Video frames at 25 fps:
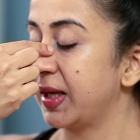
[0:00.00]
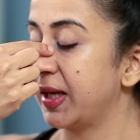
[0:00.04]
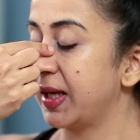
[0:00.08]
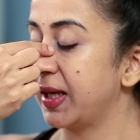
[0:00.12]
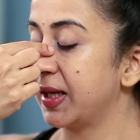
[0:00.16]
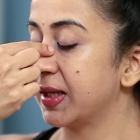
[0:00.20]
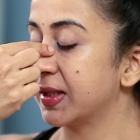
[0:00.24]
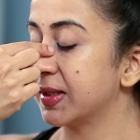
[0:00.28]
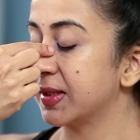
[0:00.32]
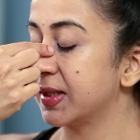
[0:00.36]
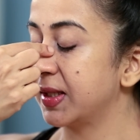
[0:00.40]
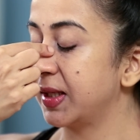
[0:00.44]

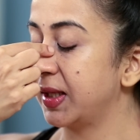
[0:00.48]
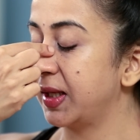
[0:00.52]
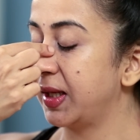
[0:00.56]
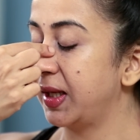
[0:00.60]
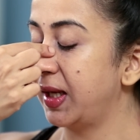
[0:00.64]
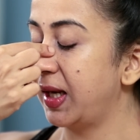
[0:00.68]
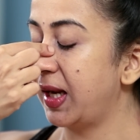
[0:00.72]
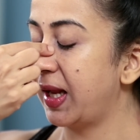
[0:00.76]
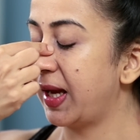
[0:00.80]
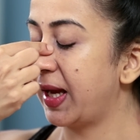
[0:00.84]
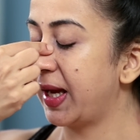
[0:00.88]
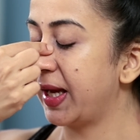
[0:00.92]

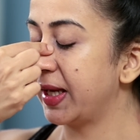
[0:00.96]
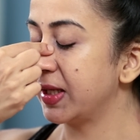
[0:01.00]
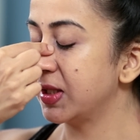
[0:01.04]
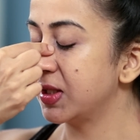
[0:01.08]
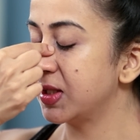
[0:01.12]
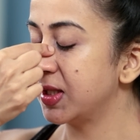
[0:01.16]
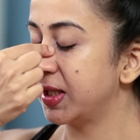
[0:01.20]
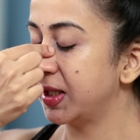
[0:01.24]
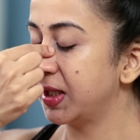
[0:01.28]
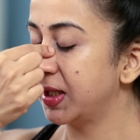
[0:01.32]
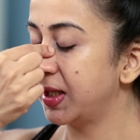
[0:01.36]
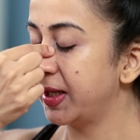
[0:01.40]
exhale,
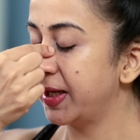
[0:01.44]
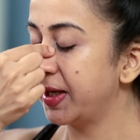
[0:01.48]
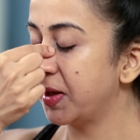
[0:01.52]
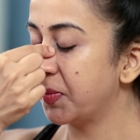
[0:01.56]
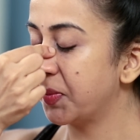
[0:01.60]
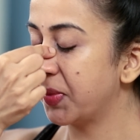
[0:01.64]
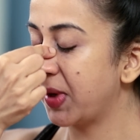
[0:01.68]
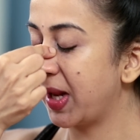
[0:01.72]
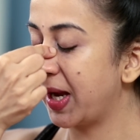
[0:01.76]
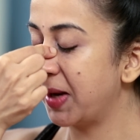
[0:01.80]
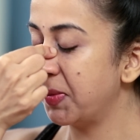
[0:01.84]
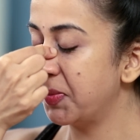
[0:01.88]
and gently
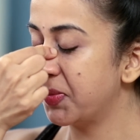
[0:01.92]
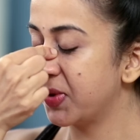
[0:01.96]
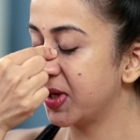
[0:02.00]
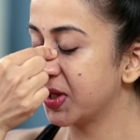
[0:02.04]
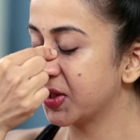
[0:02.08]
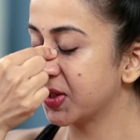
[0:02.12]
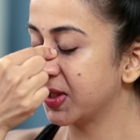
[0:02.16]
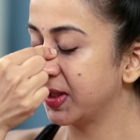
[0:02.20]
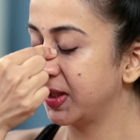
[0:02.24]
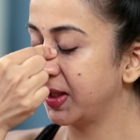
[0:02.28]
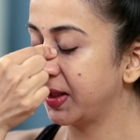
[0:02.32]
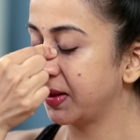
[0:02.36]
apply
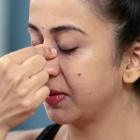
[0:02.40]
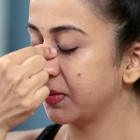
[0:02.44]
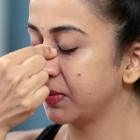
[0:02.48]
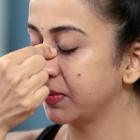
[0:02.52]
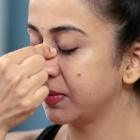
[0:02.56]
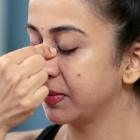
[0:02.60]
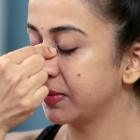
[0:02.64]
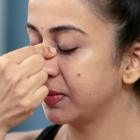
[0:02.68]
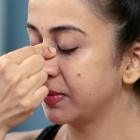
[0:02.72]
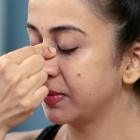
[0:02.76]
pressure there.